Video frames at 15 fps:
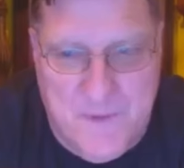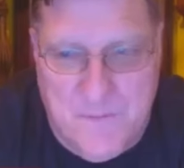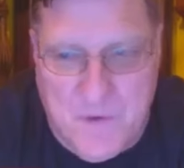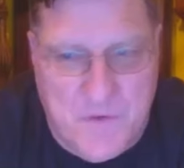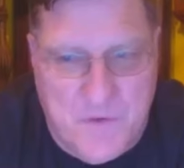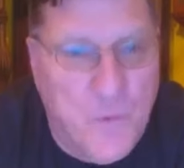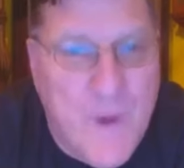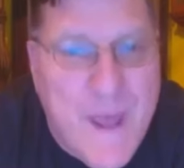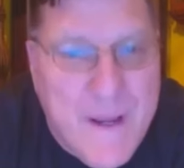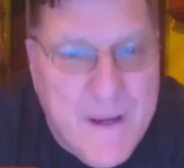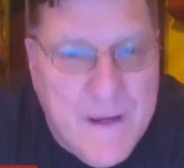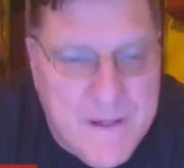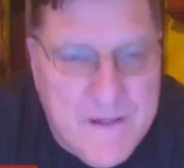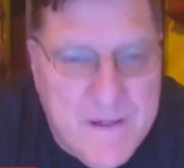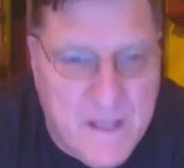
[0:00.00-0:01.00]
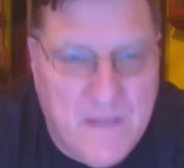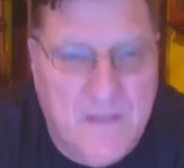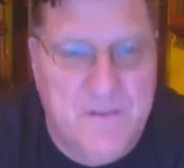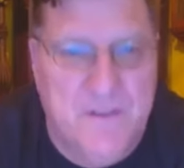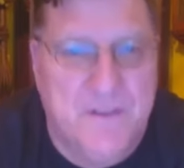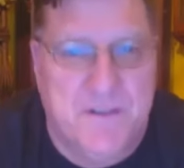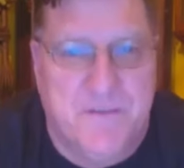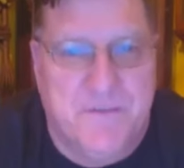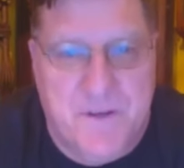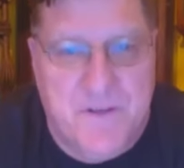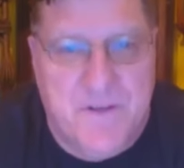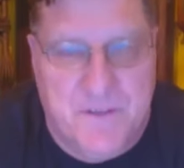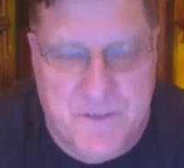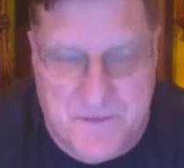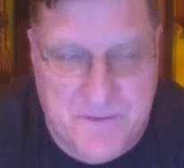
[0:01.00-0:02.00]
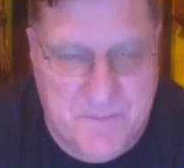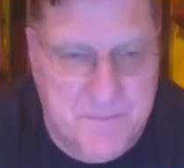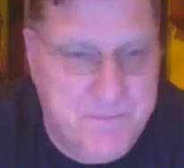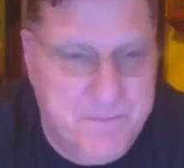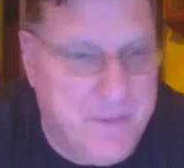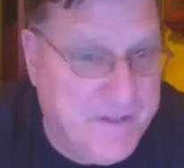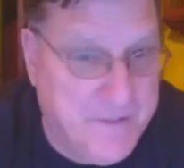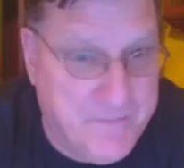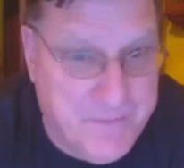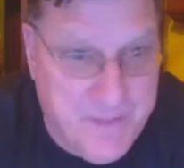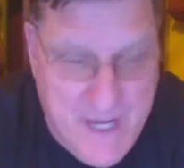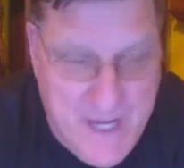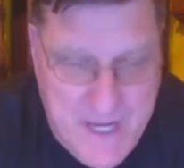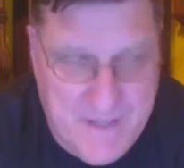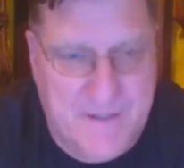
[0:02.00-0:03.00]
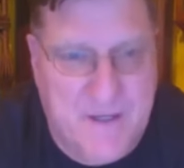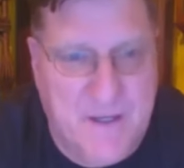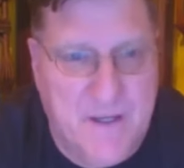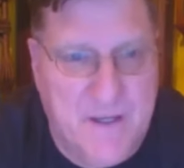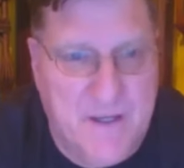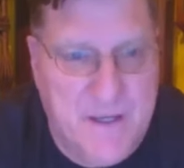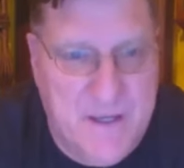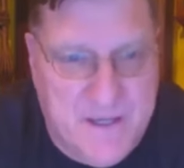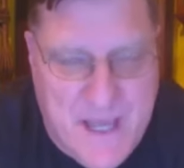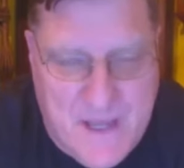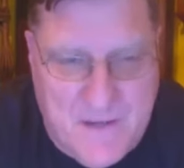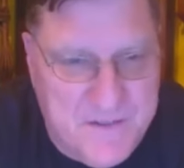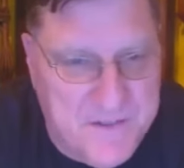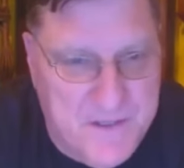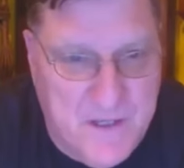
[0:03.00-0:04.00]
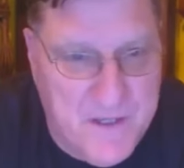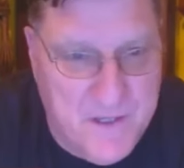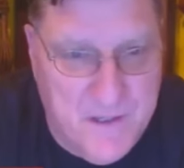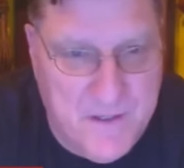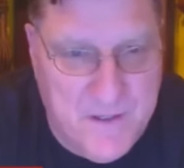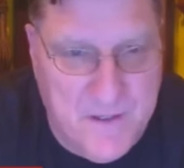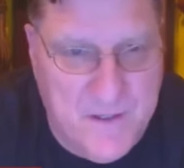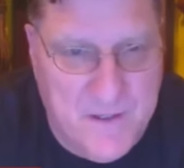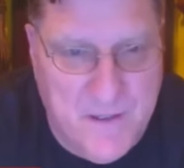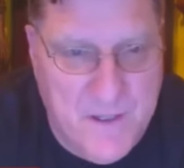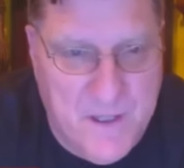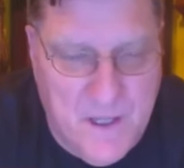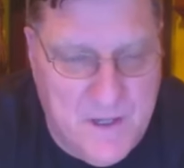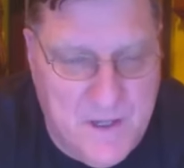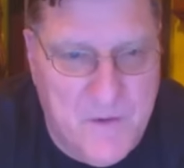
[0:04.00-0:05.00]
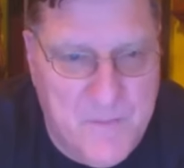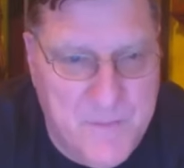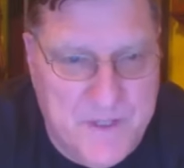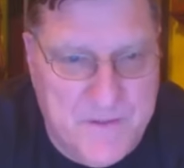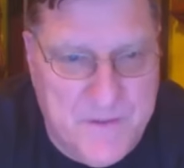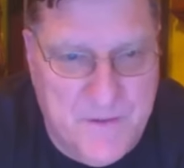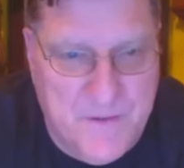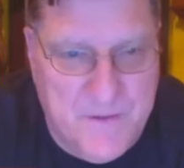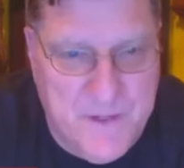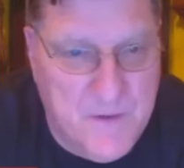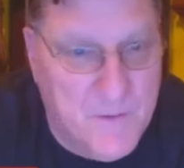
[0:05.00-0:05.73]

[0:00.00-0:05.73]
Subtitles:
most read-in intelligence officials by surprise. He announced a new missile,